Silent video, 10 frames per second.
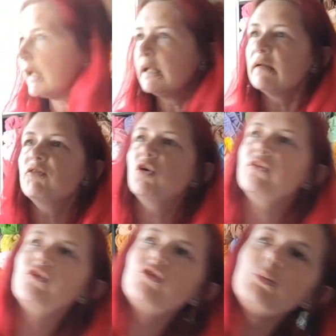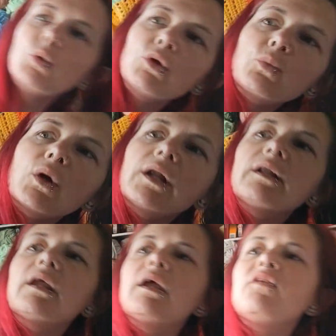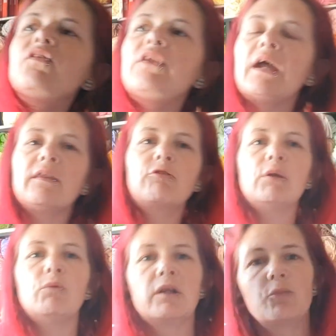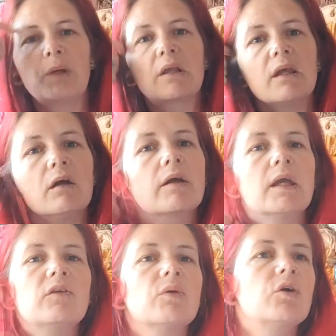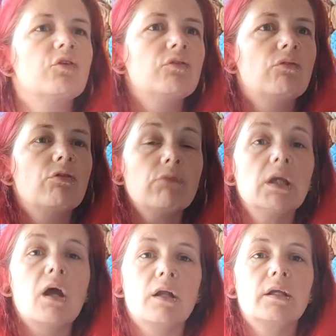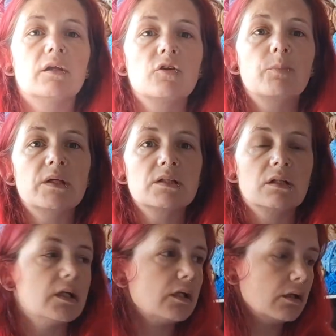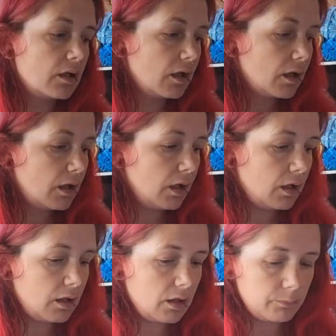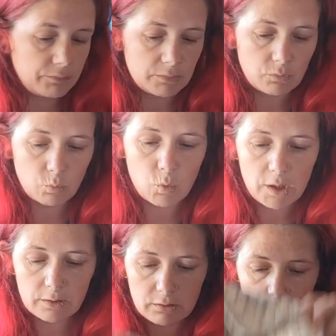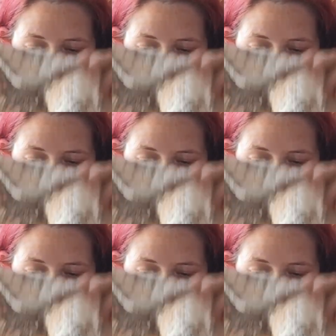And then I've got the smaller one. It's, yeah, the green one that's back there. Okay, so I got 3 cardigans basically. One,